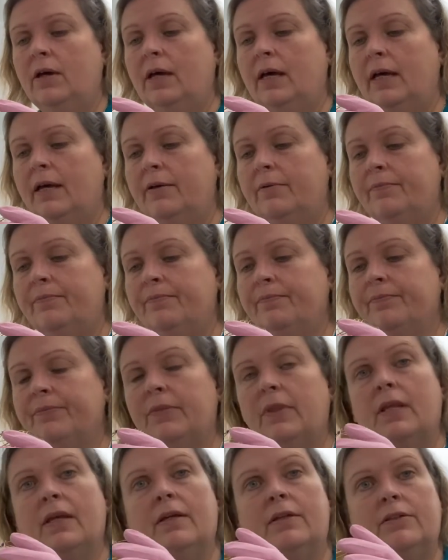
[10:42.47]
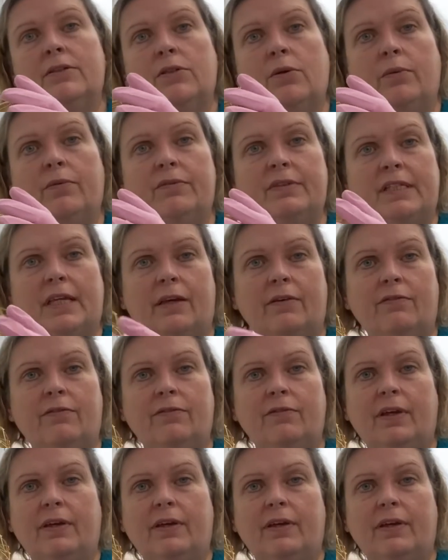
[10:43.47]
So obviously